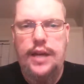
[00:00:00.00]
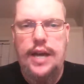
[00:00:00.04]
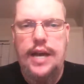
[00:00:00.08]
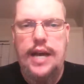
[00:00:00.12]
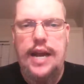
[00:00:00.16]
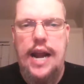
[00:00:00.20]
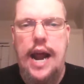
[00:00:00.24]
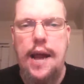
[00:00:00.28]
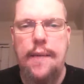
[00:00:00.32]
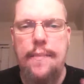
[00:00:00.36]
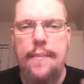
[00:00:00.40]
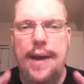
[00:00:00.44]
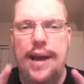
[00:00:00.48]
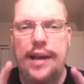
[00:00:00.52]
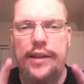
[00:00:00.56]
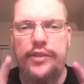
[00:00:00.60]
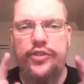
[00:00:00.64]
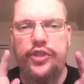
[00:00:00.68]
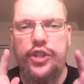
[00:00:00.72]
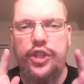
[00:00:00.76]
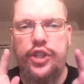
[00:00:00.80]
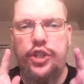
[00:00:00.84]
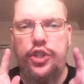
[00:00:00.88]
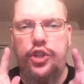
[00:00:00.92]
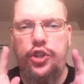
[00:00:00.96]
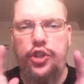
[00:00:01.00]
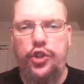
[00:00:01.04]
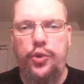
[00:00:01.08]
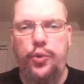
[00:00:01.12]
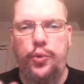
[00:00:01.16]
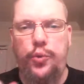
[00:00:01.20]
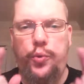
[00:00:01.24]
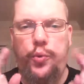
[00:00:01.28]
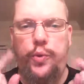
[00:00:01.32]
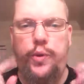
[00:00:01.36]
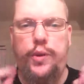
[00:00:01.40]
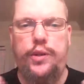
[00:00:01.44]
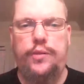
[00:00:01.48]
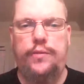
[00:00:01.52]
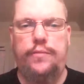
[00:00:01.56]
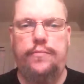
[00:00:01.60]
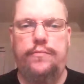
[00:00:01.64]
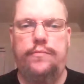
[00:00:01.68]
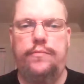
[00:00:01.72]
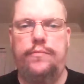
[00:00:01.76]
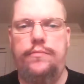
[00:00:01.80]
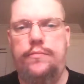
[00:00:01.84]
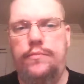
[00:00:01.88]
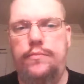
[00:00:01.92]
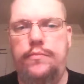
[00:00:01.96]
And I am asking you
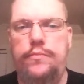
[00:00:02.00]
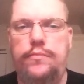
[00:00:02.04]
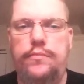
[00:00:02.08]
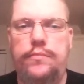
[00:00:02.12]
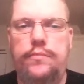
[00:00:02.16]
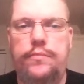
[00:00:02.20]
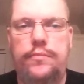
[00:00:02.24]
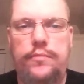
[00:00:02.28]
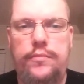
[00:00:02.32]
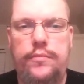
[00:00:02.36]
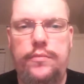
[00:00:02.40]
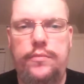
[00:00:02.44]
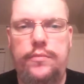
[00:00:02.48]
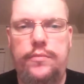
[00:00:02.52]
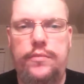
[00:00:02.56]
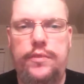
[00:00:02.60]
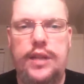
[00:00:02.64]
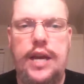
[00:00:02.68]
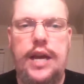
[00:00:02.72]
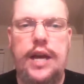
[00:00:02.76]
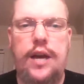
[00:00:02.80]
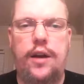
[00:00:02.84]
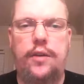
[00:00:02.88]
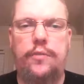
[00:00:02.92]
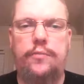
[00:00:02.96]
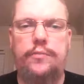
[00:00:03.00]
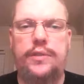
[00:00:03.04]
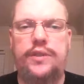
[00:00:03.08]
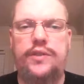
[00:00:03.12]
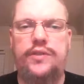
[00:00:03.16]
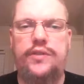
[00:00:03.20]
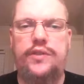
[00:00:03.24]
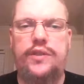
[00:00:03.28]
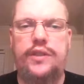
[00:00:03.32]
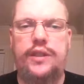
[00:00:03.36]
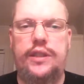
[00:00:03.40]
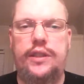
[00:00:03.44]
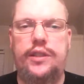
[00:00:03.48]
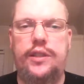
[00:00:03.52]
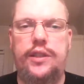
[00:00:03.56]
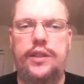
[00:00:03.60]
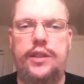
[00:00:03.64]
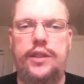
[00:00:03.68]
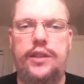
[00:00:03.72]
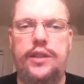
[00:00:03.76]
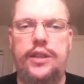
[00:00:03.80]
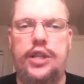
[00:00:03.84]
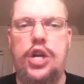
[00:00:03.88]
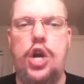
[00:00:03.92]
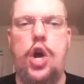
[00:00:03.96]
to help me seek
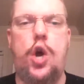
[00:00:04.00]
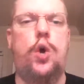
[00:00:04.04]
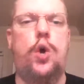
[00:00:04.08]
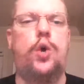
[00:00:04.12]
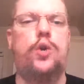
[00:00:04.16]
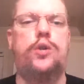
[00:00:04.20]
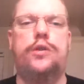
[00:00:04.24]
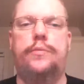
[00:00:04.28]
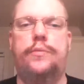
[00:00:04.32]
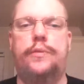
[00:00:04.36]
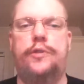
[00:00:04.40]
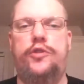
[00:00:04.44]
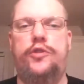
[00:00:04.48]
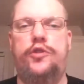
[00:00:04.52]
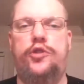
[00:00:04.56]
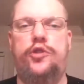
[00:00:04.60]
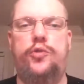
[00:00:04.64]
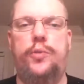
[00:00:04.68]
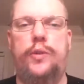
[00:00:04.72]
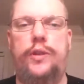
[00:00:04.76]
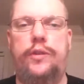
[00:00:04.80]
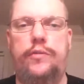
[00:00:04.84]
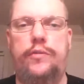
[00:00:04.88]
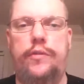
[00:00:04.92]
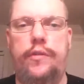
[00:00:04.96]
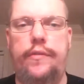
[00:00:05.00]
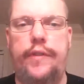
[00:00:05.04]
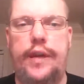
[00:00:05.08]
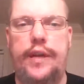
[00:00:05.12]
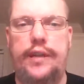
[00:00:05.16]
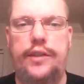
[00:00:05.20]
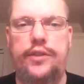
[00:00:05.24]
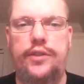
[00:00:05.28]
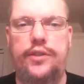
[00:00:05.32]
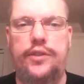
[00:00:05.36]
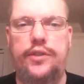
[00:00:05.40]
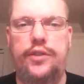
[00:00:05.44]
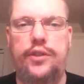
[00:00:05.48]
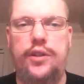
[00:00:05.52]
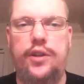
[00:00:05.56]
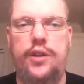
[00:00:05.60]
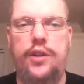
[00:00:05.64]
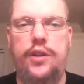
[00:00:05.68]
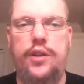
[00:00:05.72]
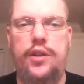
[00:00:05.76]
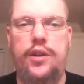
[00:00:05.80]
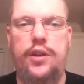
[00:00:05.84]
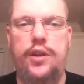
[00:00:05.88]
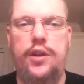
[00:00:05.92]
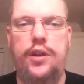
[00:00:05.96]
the ultimate sweet revenge.
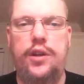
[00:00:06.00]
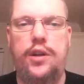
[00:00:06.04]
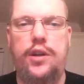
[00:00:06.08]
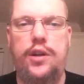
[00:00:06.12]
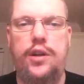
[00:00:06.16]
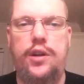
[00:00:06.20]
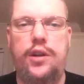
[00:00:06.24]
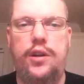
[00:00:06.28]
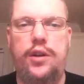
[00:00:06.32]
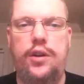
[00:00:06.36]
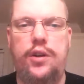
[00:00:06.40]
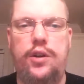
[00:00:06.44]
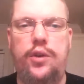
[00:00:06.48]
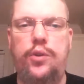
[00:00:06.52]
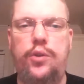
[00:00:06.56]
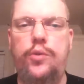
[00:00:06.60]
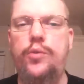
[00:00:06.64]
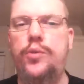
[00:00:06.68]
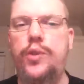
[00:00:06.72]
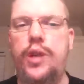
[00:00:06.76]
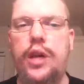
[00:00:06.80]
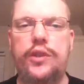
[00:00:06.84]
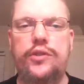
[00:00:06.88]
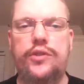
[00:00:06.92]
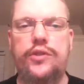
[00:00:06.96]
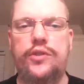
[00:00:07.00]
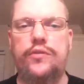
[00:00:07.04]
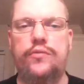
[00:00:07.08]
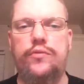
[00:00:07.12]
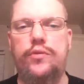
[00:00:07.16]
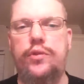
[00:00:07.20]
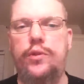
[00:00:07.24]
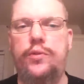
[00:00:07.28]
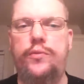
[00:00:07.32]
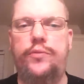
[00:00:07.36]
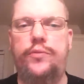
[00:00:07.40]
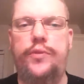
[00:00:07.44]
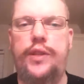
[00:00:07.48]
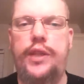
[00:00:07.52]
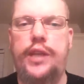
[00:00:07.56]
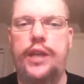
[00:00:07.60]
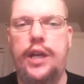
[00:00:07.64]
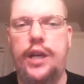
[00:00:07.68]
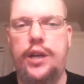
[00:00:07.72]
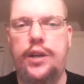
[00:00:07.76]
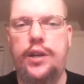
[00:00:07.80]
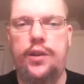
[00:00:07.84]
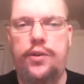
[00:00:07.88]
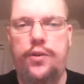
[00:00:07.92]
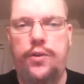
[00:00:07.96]
Who doesn't root for the
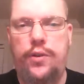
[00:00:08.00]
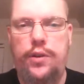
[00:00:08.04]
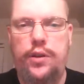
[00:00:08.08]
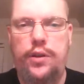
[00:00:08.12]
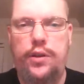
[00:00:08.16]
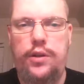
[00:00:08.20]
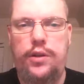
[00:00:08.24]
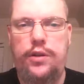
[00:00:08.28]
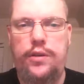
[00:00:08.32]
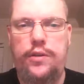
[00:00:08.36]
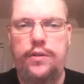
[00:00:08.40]
underdog?